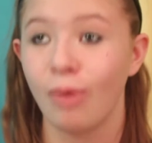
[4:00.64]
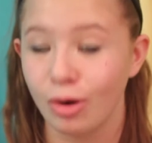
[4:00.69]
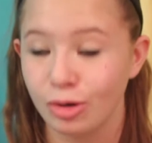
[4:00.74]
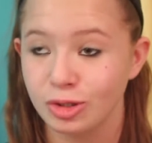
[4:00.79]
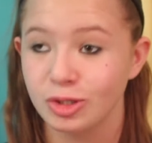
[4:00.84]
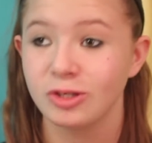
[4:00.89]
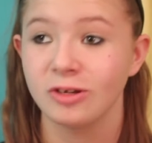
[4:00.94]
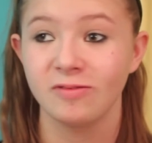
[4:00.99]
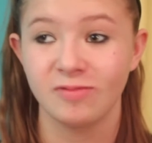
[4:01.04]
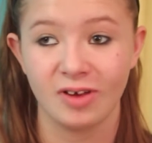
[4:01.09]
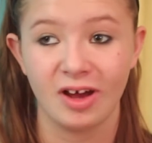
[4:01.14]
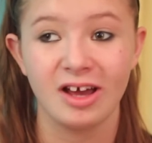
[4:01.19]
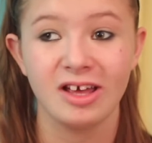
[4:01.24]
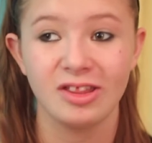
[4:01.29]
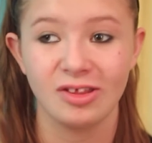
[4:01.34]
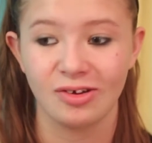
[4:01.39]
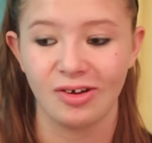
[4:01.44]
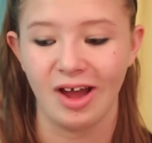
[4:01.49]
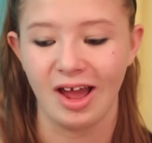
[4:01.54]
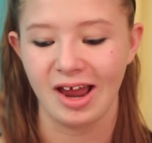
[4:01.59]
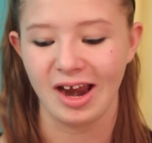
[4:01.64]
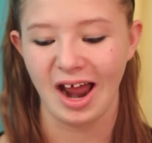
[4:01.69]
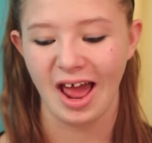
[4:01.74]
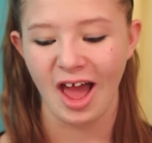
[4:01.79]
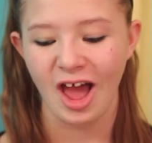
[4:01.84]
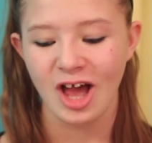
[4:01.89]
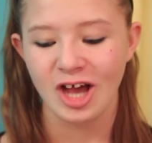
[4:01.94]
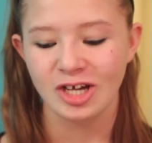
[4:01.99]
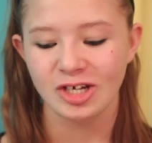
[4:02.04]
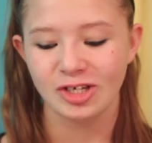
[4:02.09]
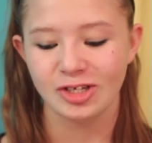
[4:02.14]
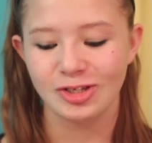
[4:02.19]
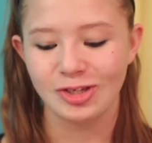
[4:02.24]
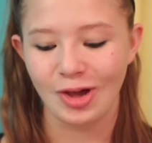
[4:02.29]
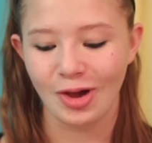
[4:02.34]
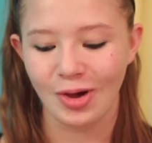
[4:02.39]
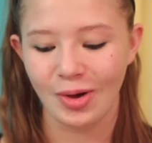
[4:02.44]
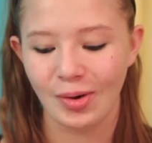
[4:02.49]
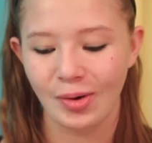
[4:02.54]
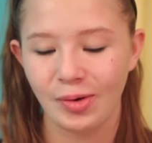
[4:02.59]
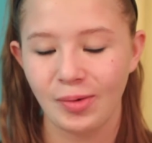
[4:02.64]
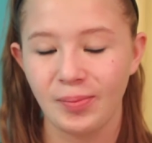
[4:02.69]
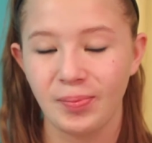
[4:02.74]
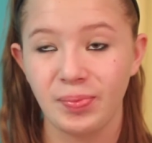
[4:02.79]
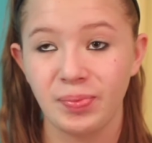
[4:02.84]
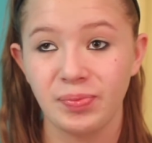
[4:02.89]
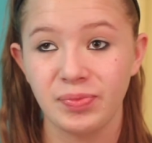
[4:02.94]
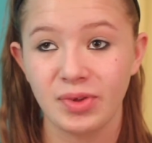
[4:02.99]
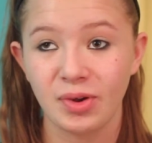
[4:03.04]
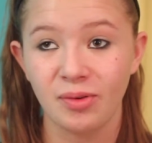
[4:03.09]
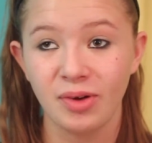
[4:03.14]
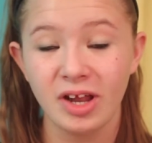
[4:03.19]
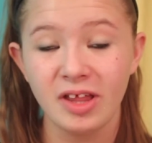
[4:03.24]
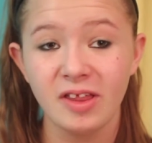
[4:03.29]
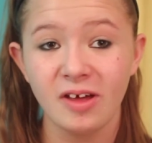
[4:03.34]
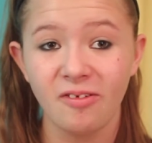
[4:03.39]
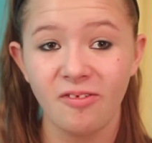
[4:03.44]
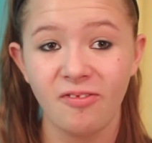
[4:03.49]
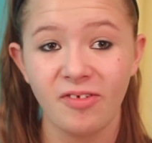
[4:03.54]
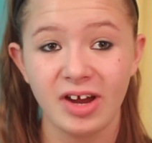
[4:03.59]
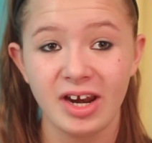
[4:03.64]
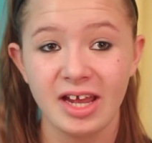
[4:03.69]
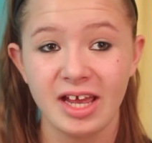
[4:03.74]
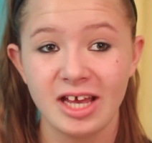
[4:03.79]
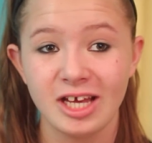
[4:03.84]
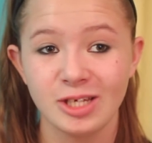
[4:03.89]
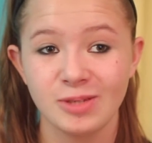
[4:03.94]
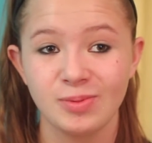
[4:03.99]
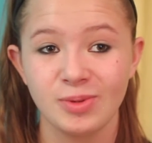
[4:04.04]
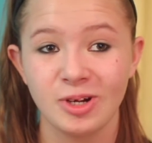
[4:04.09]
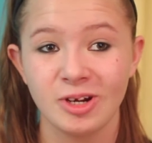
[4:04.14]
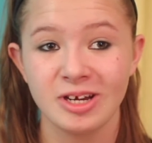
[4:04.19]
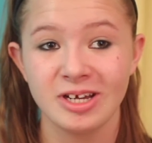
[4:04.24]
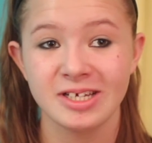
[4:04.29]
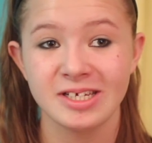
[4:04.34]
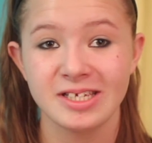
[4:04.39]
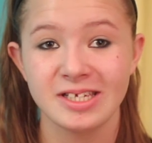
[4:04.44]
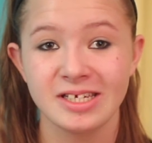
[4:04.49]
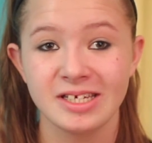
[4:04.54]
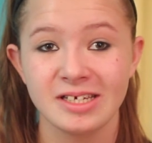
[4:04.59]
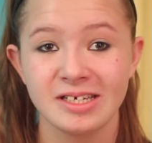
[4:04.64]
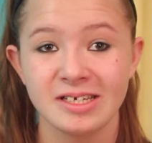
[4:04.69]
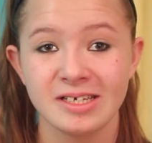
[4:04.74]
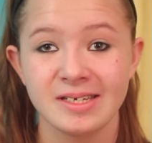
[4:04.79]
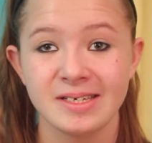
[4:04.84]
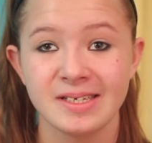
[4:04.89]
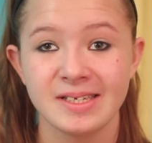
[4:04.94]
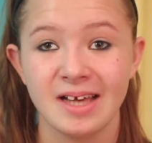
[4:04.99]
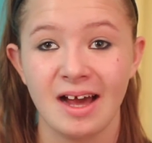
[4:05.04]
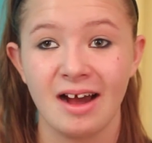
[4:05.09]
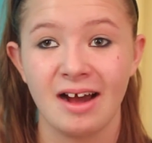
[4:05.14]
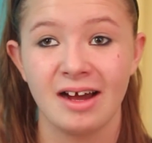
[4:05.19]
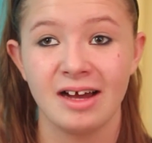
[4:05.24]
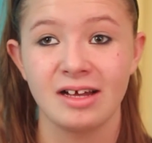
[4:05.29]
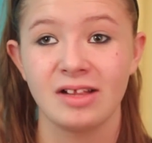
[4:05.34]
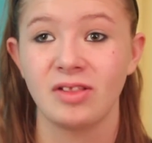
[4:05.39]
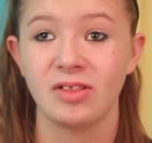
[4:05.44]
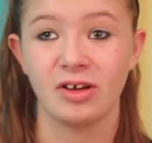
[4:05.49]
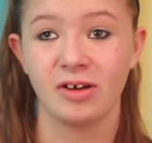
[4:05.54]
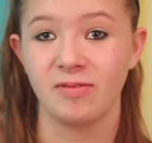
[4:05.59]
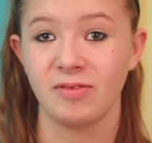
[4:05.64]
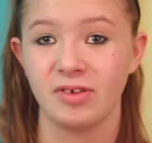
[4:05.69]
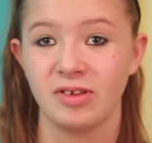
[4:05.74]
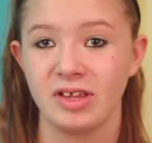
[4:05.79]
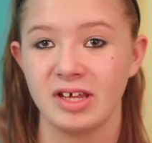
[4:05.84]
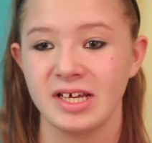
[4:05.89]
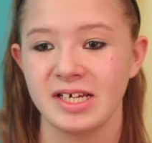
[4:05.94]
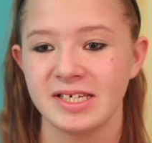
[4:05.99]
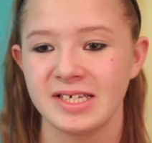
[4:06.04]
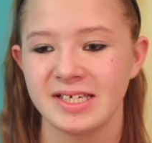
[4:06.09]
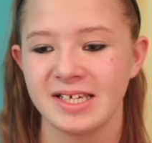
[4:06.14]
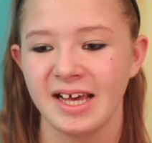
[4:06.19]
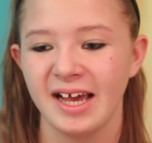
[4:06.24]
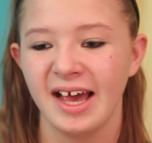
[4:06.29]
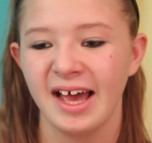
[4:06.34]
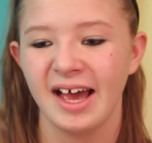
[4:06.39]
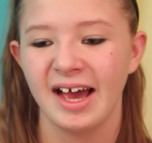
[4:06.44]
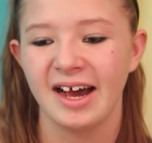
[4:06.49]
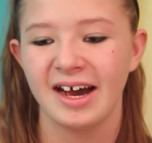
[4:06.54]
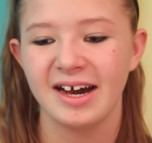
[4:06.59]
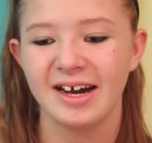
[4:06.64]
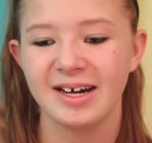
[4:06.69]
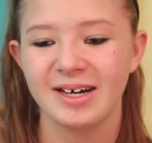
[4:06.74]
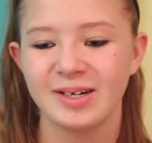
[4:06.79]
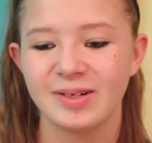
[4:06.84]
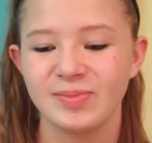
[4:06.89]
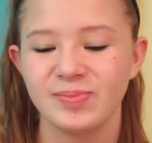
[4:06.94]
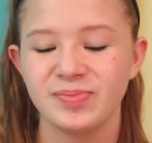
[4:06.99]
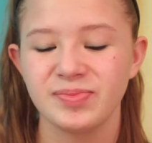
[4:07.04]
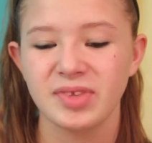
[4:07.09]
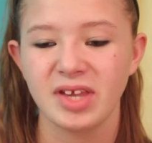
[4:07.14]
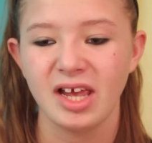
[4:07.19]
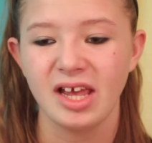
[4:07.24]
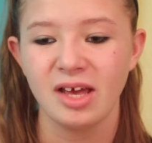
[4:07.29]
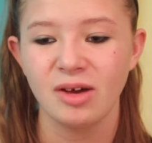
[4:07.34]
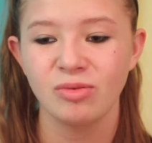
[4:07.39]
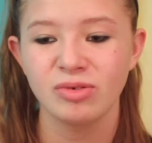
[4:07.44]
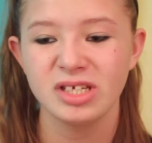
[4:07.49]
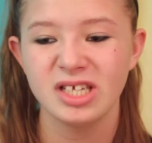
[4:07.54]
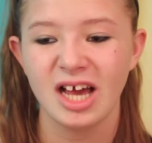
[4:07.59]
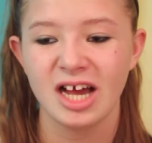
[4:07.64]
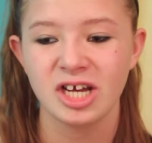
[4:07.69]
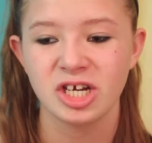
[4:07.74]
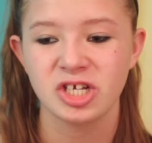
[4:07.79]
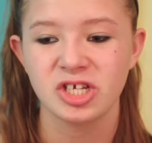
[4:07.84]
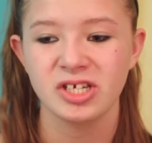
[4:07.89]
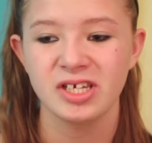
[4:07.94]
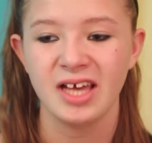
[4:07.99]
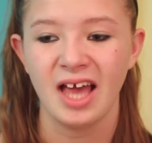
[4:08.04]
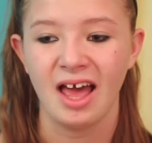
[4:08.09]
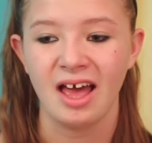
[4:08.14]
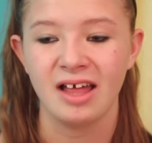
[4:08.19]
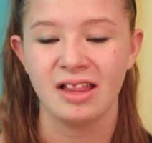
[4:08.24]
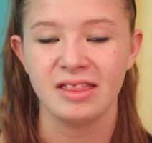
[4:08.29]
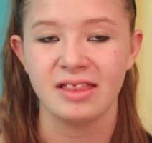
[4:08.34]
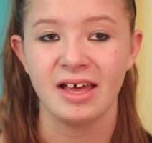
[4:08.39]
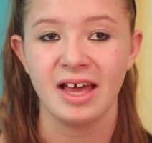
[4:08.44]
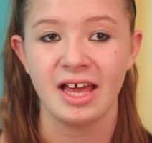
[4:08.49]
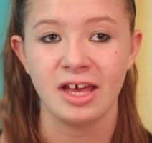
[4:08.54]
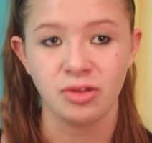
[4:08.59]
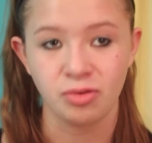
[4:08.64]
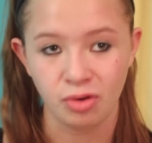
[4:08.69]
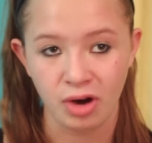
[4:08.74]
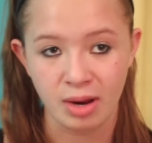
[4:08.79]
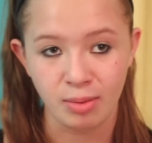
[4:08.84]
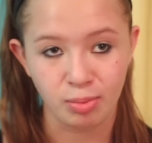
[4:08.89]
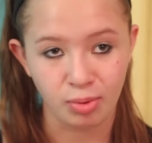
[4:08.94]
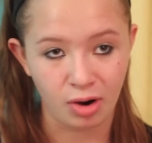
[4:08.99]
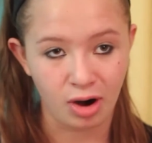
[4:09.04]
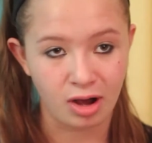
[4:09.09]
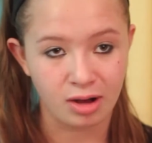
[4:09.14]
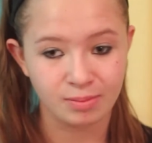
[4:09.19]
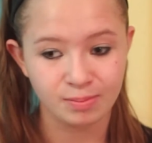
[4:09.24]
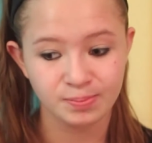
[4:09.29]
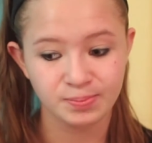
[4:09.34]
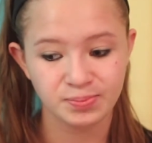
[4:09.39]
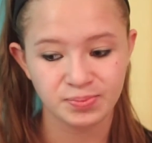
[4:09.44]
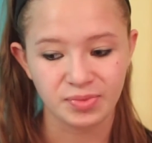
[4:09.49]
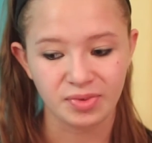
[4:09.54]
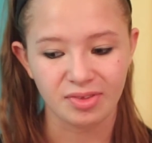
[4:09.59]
most of 9th grade. So one of the funny experiences, I loved this. It was actually at the 8th grade prom,